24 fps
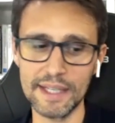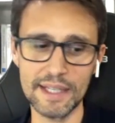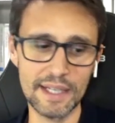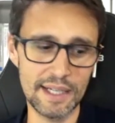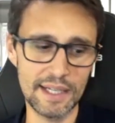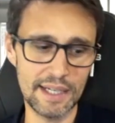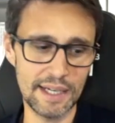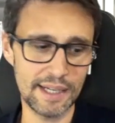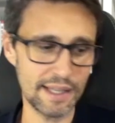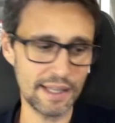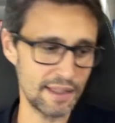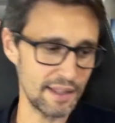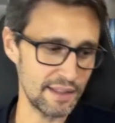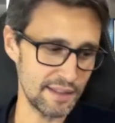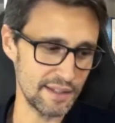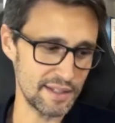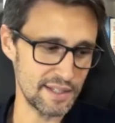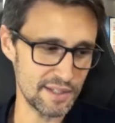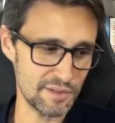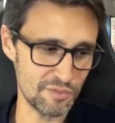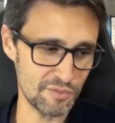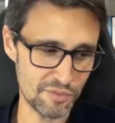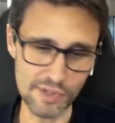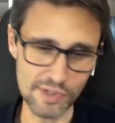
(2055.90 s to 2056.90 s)
And I think this
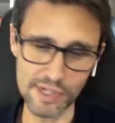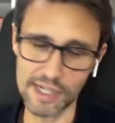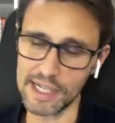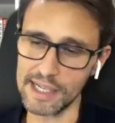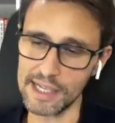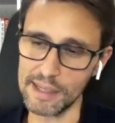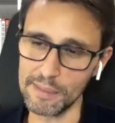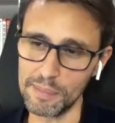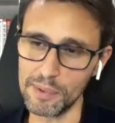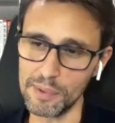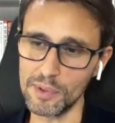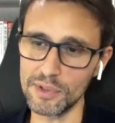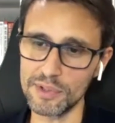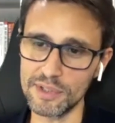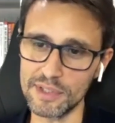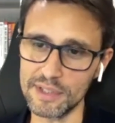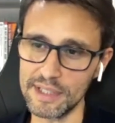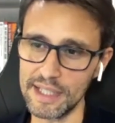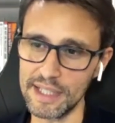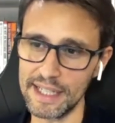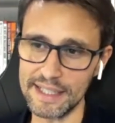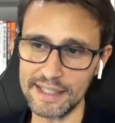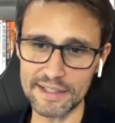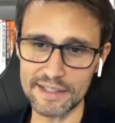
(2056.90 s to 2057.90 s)
is really
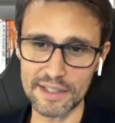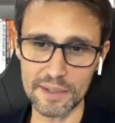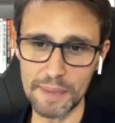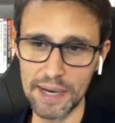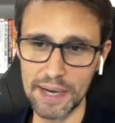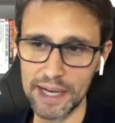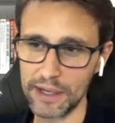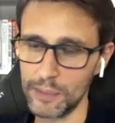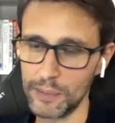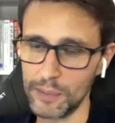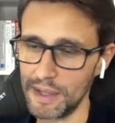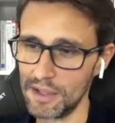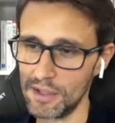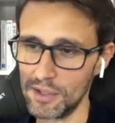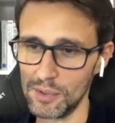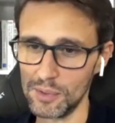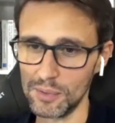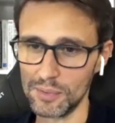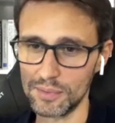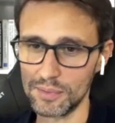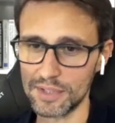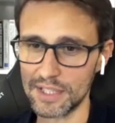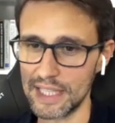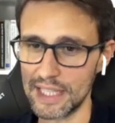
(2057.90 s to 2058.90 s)
important. And it doesn't matter whether you
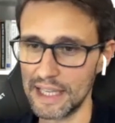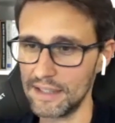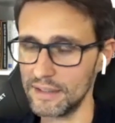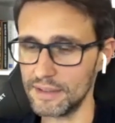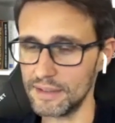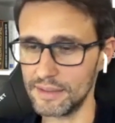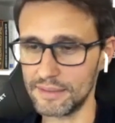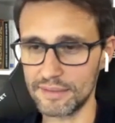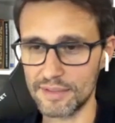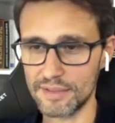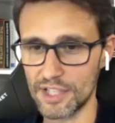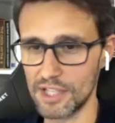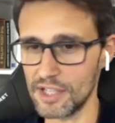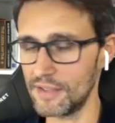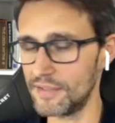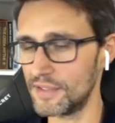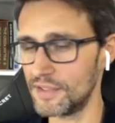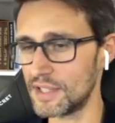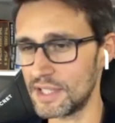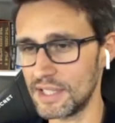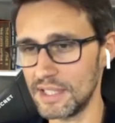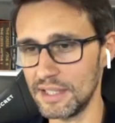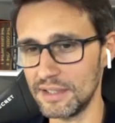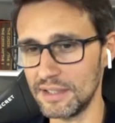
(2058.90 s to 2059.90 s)
sell
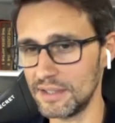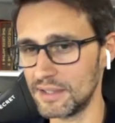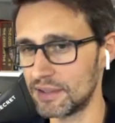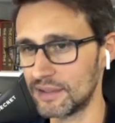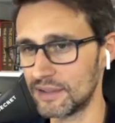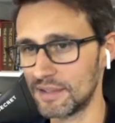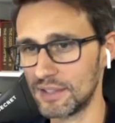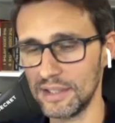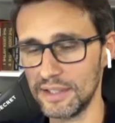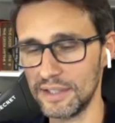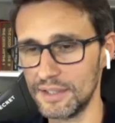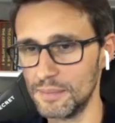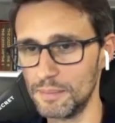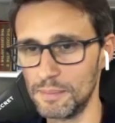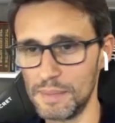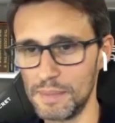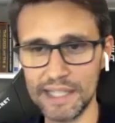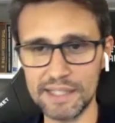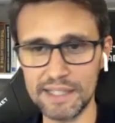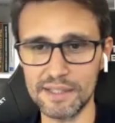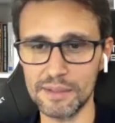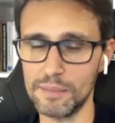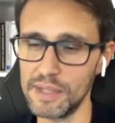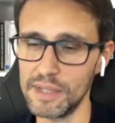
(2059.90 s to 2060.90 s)
services to
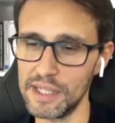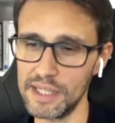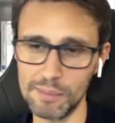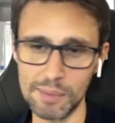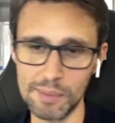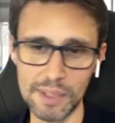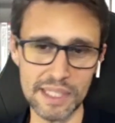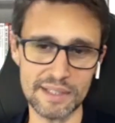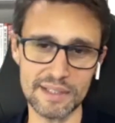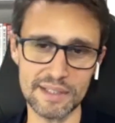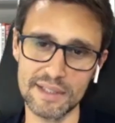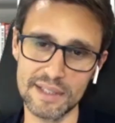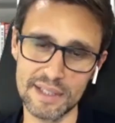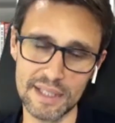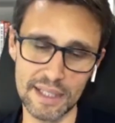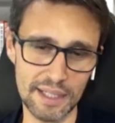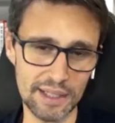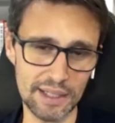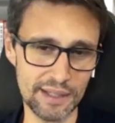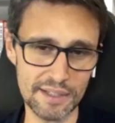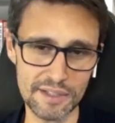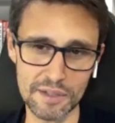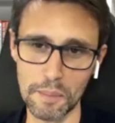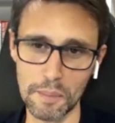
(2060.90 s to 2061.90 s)
B2B, B2C,
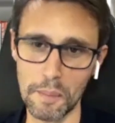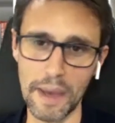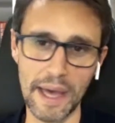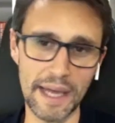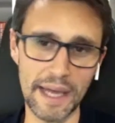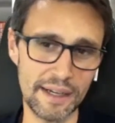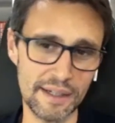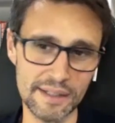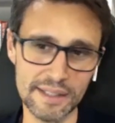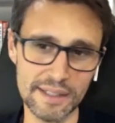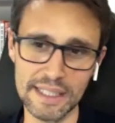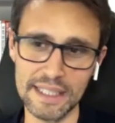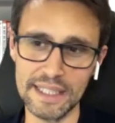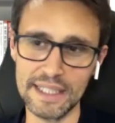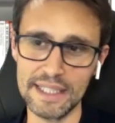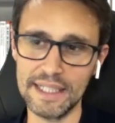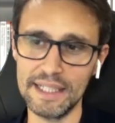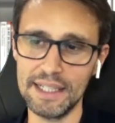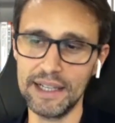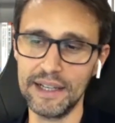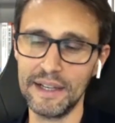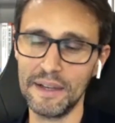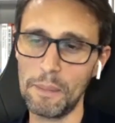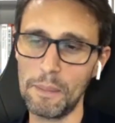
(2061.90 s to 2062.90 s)
it doesn't matter.
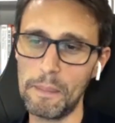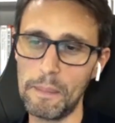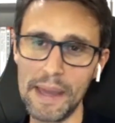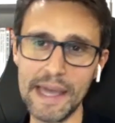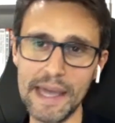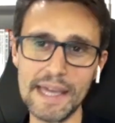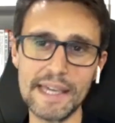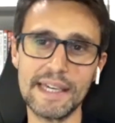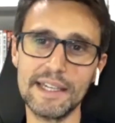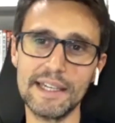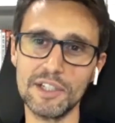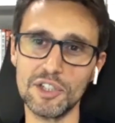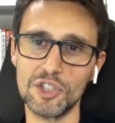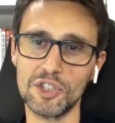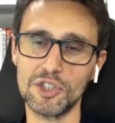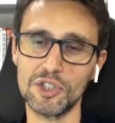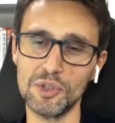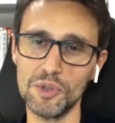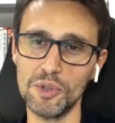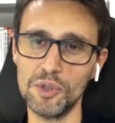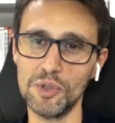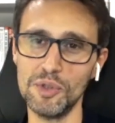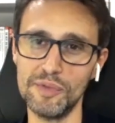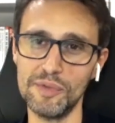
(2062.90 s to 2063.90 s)
Making
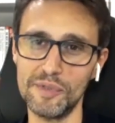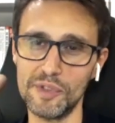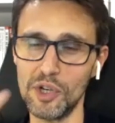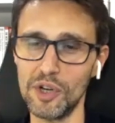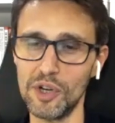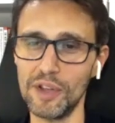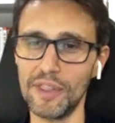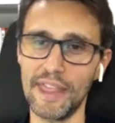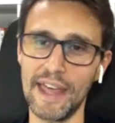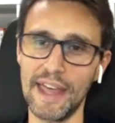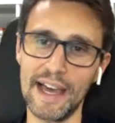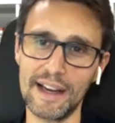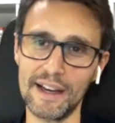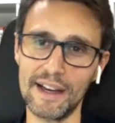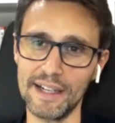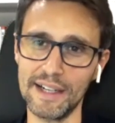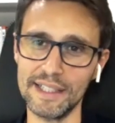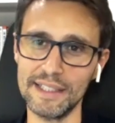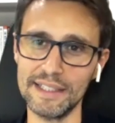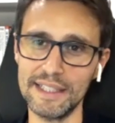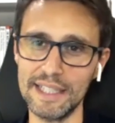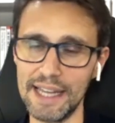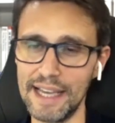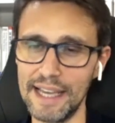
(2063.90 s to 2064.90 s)
sure you've got that
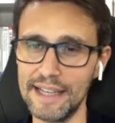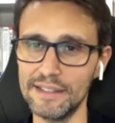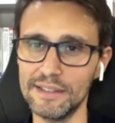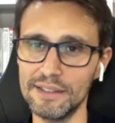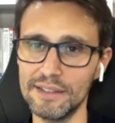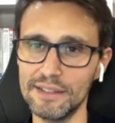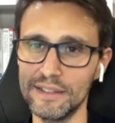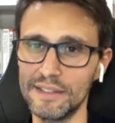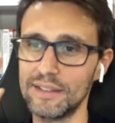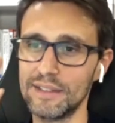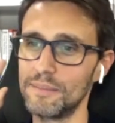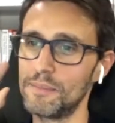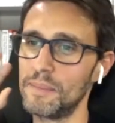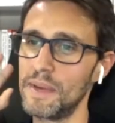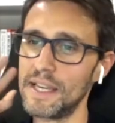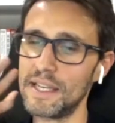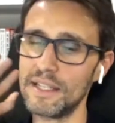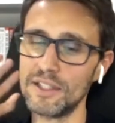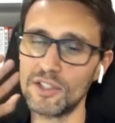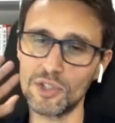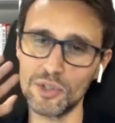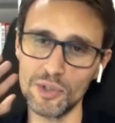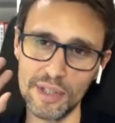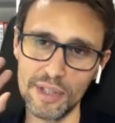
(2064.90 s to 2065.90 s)
kind of nailed,
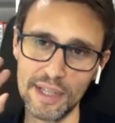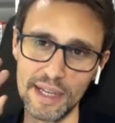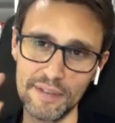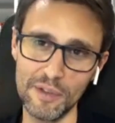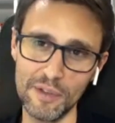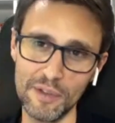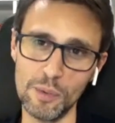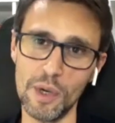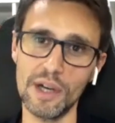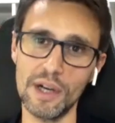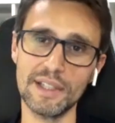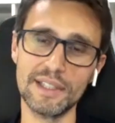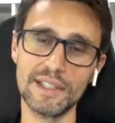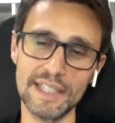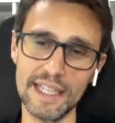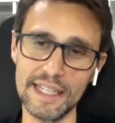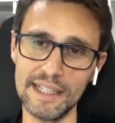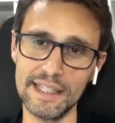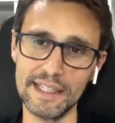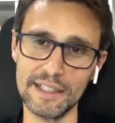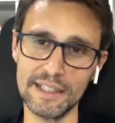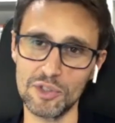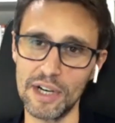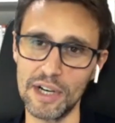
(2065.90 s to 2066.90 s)
making sure that if you are
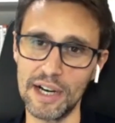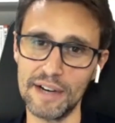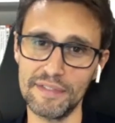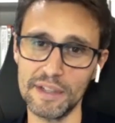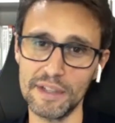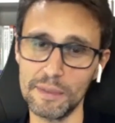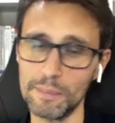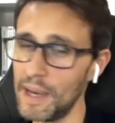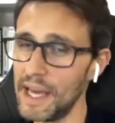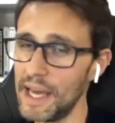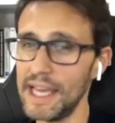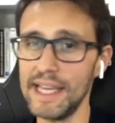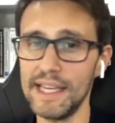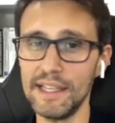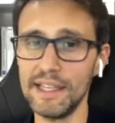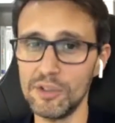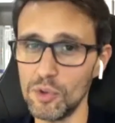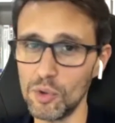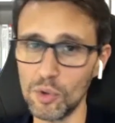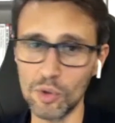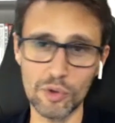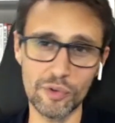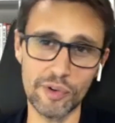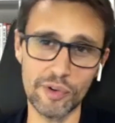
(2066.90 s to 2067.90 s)
sending traffic, paid
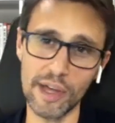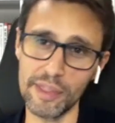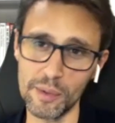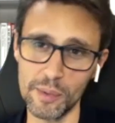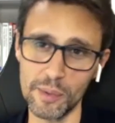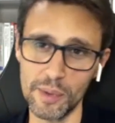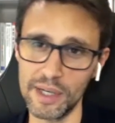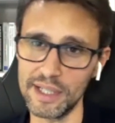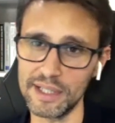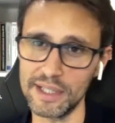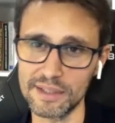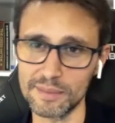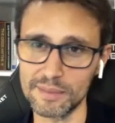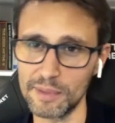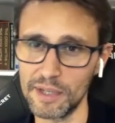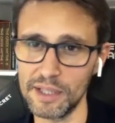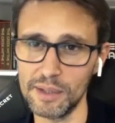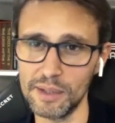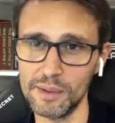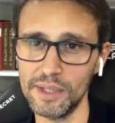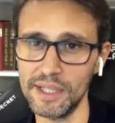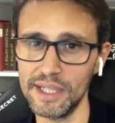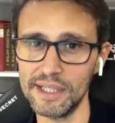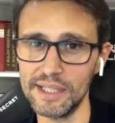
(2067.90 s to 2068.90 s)
or otherwise, by
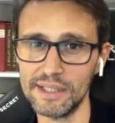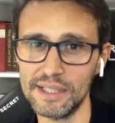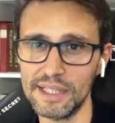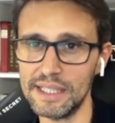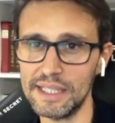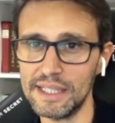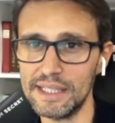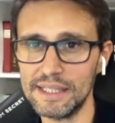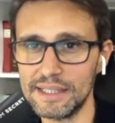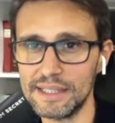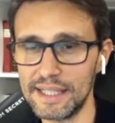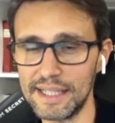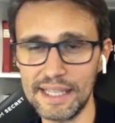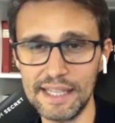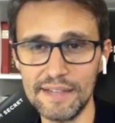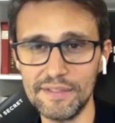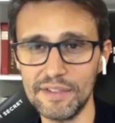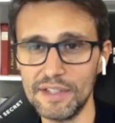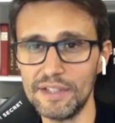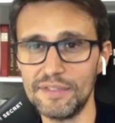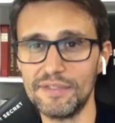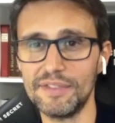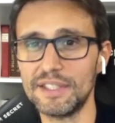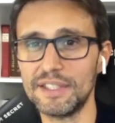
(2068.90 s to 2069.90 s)
the way, like
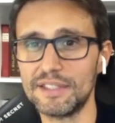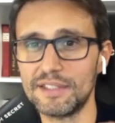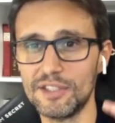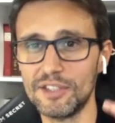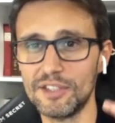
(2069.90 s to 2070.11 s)
even if it's,